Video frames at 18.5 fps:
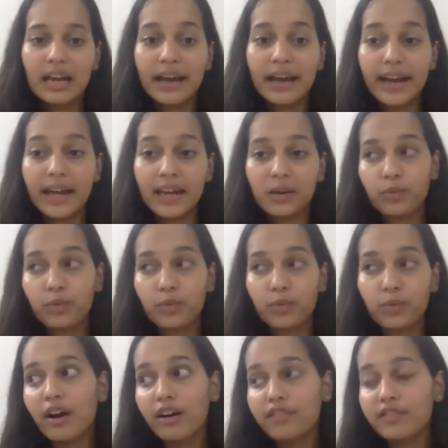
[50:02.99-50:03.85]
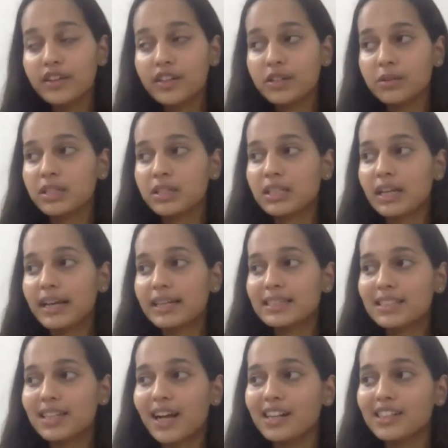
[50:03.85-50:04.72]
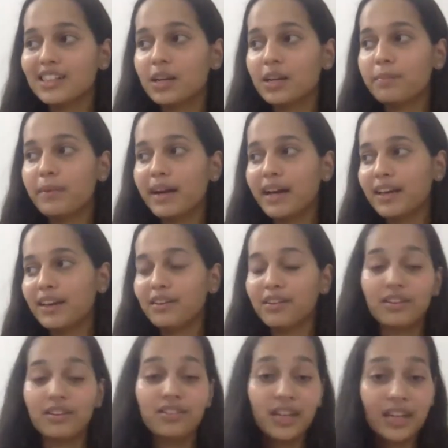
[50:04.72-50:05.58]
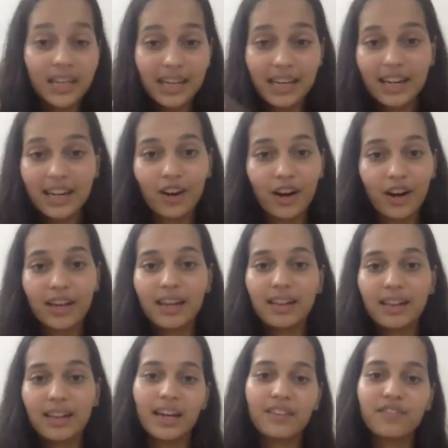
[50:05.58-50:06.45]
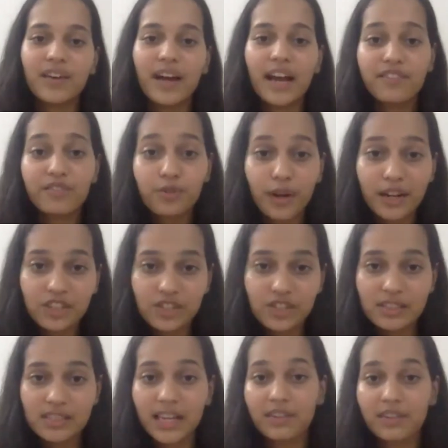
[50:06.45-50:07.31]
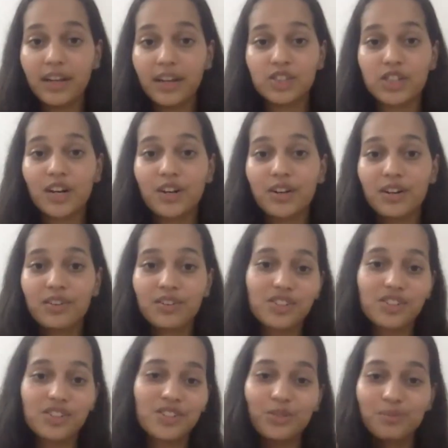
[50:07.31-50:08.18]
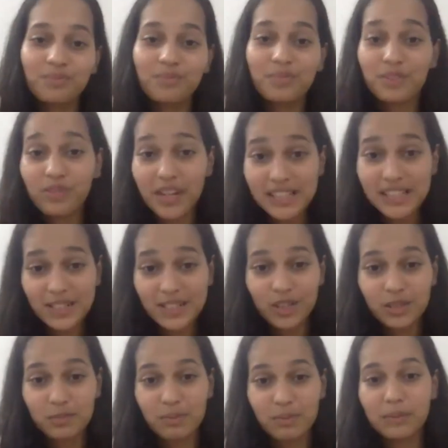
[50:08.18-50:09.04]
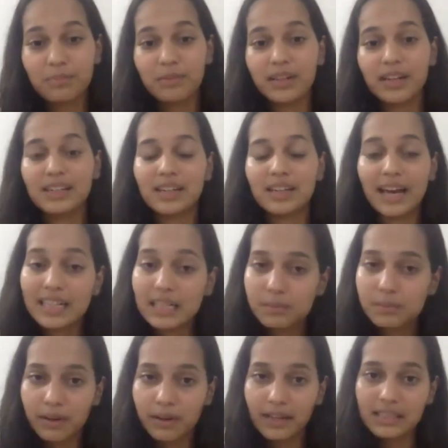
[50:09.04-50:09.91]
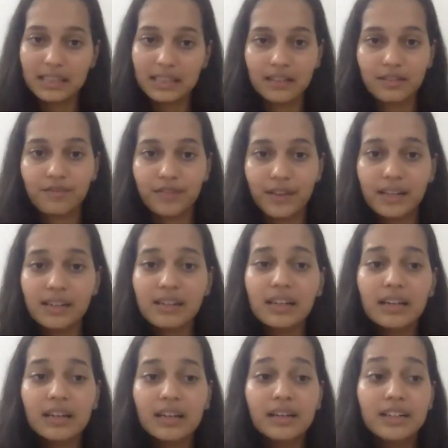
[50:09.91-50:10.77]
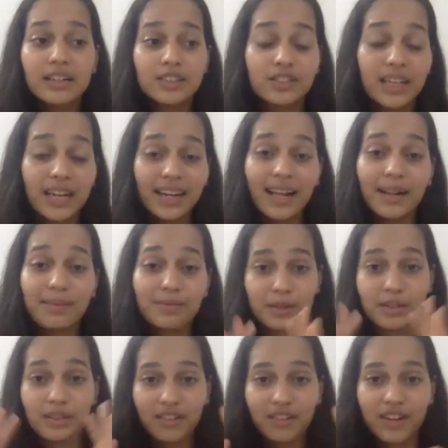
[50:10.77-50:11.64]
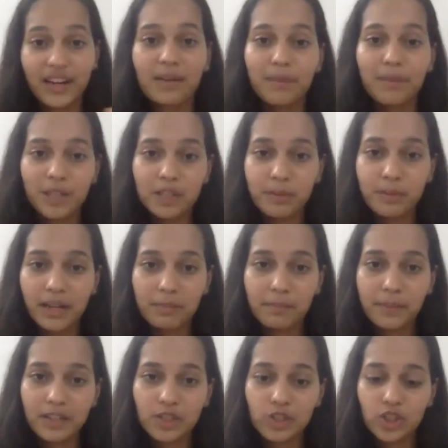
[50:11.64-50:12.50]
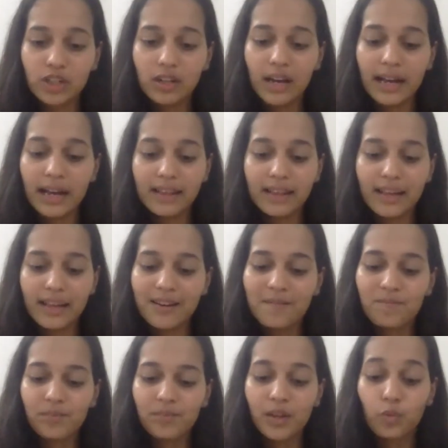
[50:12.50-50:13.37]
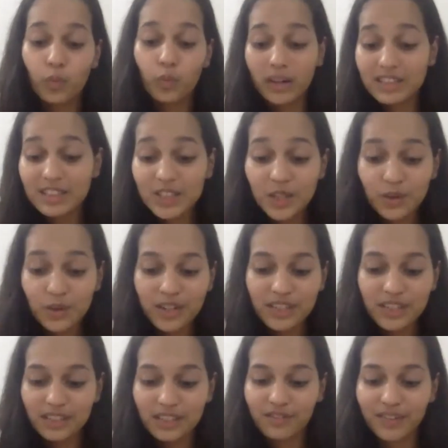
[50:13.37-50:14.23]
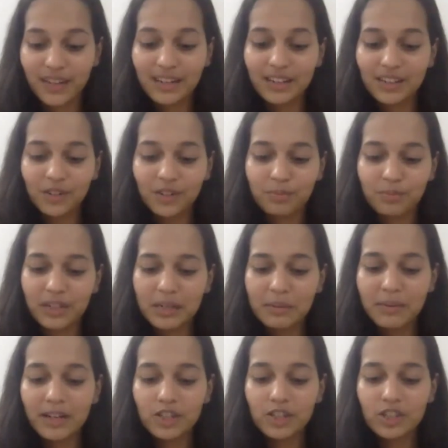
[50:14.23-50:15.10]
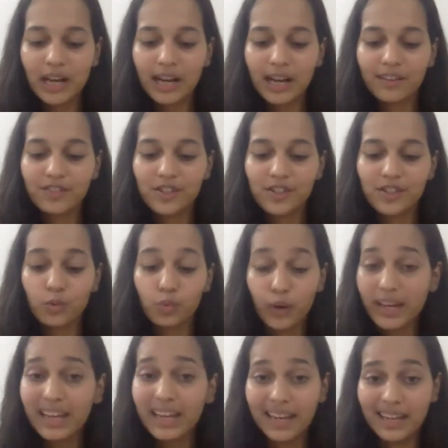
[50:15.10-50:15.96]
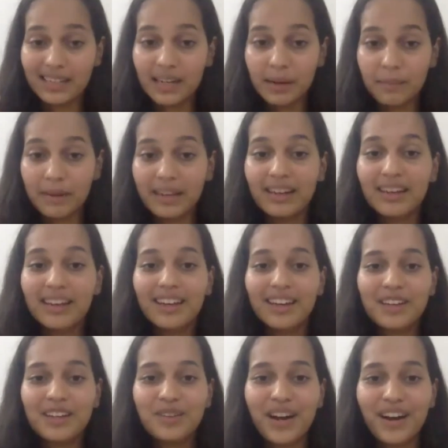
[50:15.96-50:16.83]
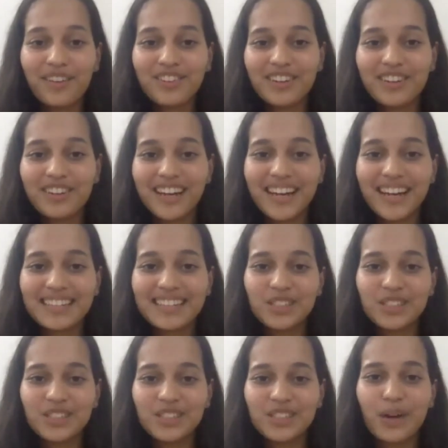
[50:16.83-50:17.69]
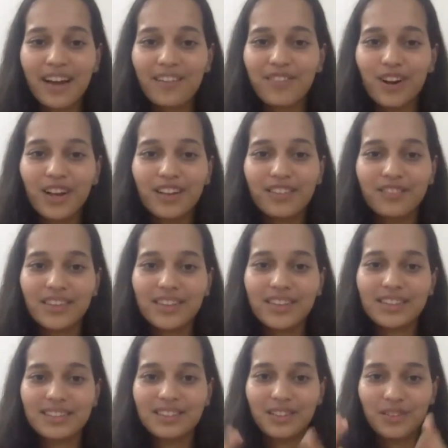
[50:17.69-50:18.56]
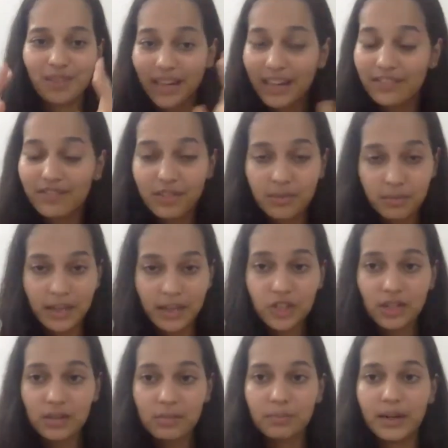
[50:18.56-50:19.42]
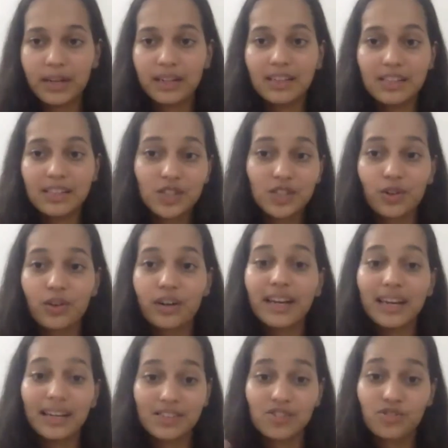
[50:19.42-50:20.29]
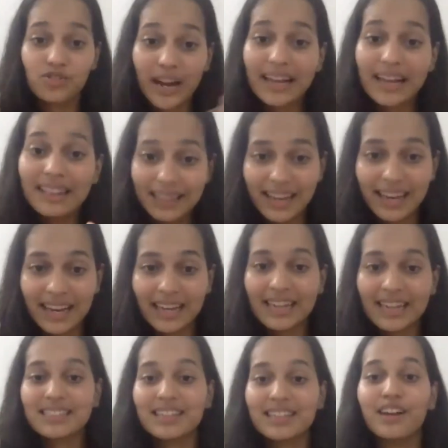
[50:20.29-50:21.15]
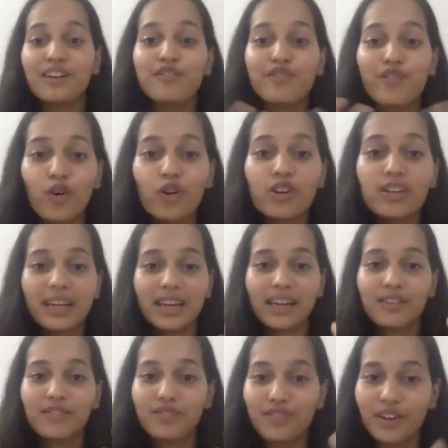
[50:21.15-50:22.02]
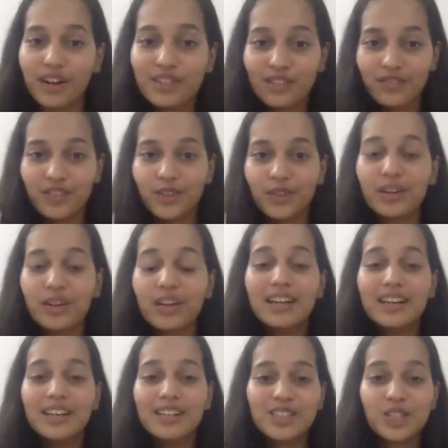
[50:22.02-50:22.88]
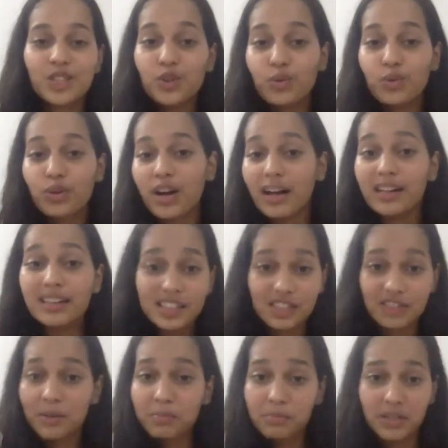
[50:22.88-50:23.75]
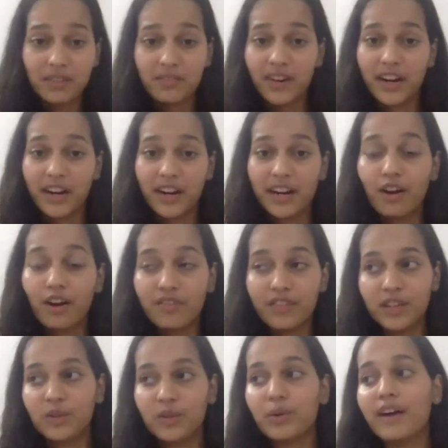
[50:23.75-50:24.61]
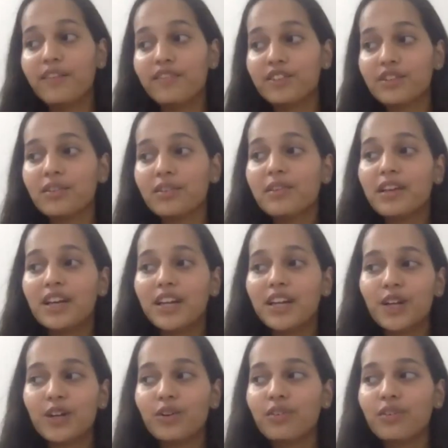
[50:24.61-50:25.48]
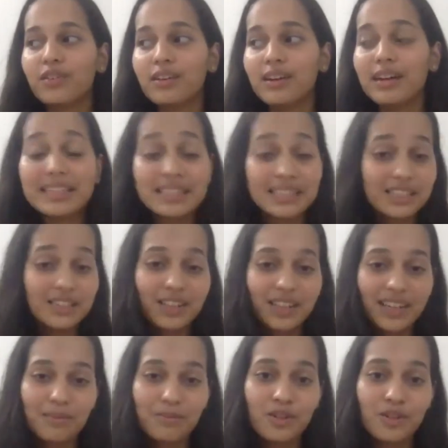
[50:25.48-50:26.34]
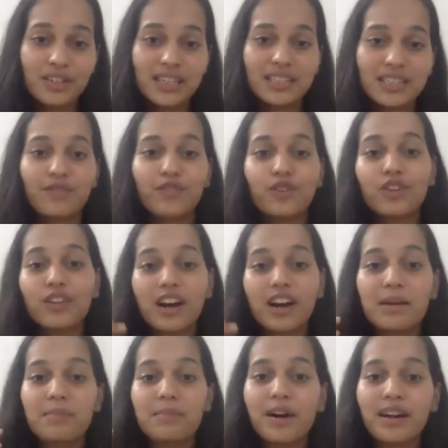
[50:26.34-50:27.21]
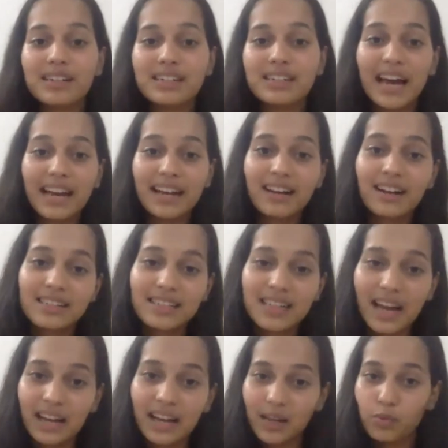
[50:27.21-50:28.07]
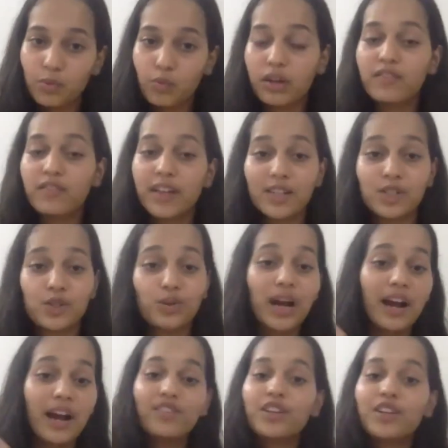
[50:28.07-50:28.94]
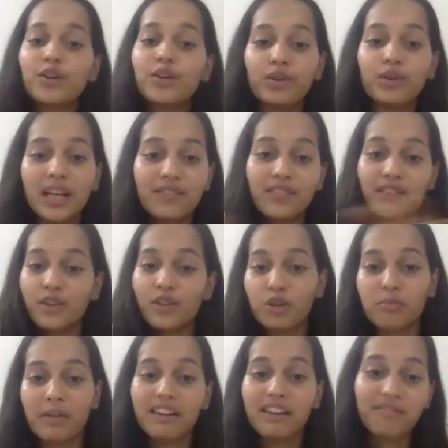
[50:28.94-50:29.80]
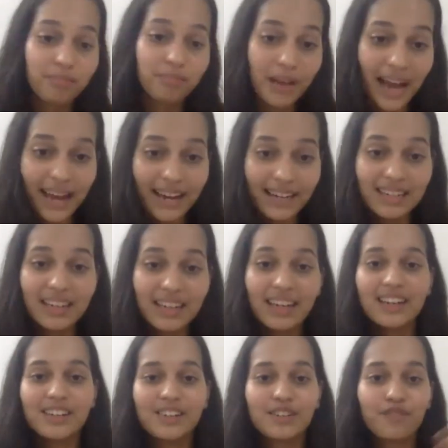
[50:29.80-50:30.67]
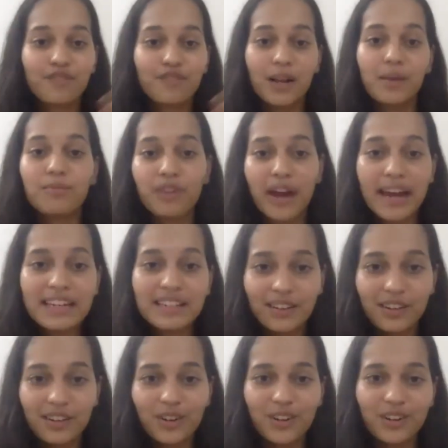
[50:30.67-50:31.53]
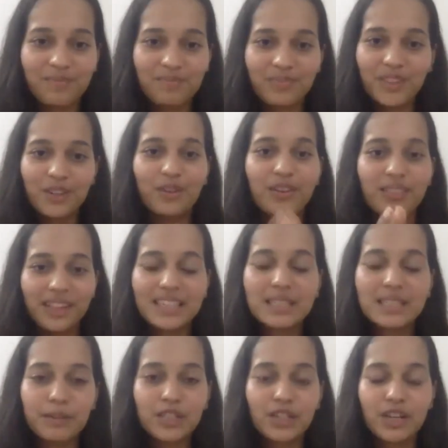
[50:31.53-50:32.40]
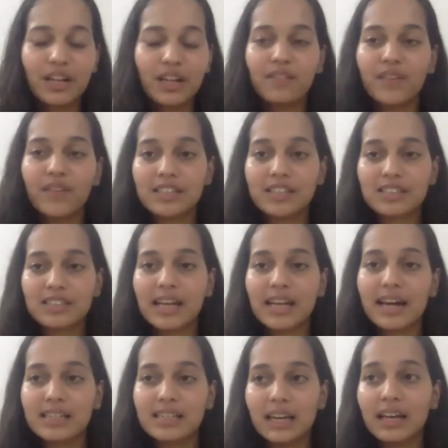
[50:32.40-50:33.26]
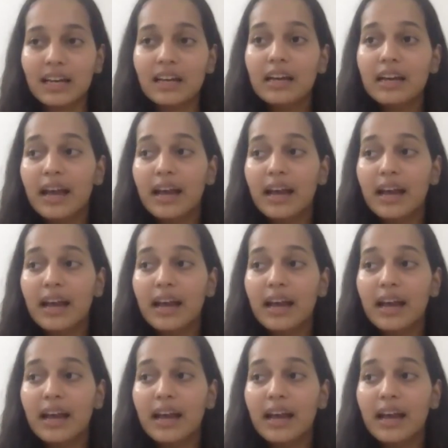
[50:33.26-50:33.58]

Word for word: And what I often do is I start out by reading a lot, and then if I have questions, I reach out to resource people and to experts in the field. So that helps me to create a much better picture. And then once you go into the field, you pretty much have to wing it. I mean, you have to realize that you have all of this, you know, information, but the story is right there. It is unfolding in front of you. So you can't script it very often. You have to you know, listen to the communities. If you hear about a tiger attack in one village, you have to go there, even though you might have planned to film right, uh, you know, in this particular village that day.